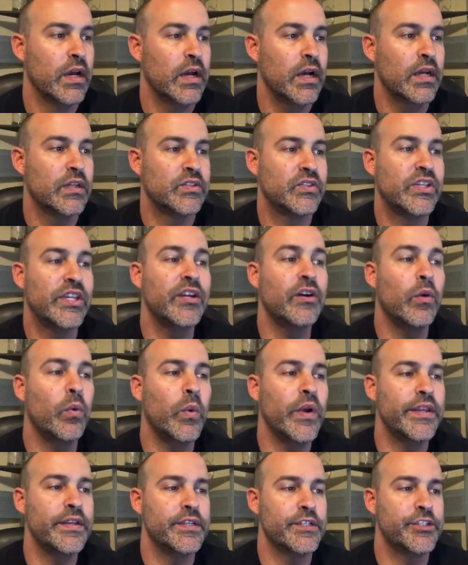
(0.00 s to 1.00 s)
A single
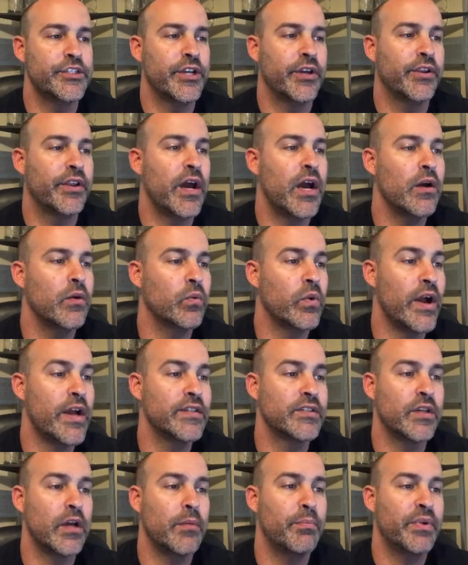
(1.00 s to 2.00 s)
witness shall not
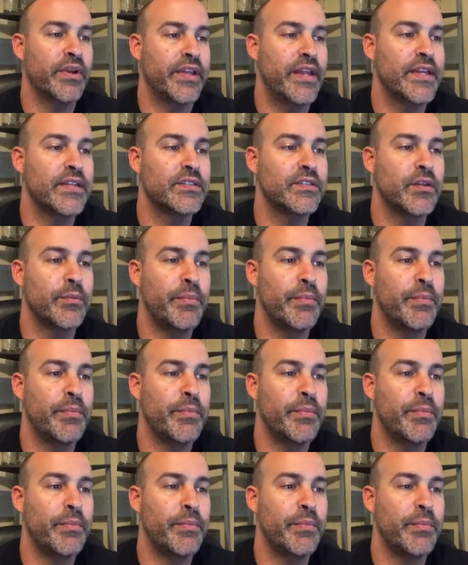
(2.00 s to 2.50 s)
rise up against